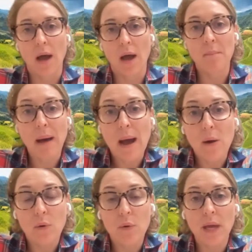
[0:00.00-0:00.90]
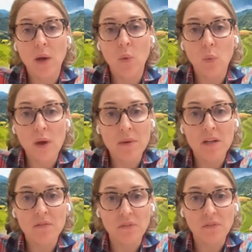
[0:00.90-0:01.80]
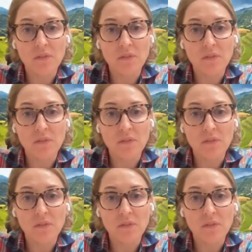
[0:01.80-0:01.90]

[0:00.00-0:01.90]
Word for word: uh, empowering women